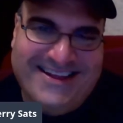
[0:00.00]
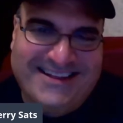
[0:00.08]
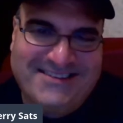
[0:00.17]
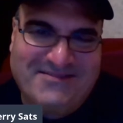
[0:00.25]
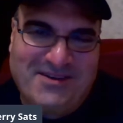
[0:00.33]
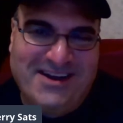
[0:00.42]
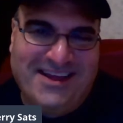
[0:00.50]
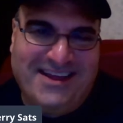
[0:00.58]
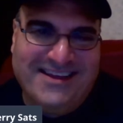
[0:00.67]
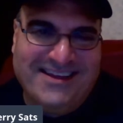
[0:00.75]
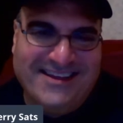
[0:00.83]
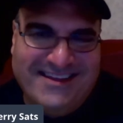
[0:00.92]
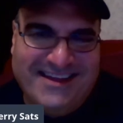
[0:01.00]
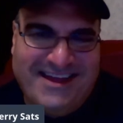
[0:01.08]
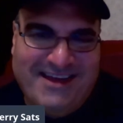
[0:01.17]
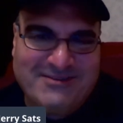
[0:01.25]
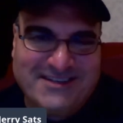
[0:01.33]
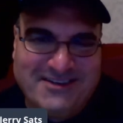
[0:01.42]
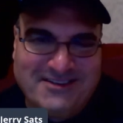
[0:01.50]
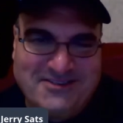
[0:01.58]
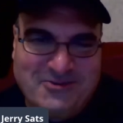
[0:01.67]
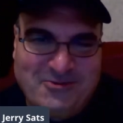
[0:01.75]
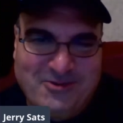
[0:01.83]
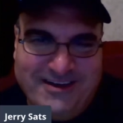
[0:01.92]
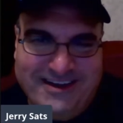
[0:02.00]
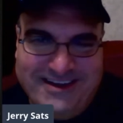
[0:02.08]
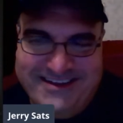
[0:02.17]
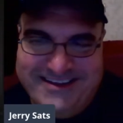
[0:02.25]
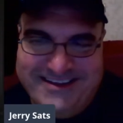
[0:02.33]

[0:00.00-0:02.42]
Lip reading: That's funny. That was a good story.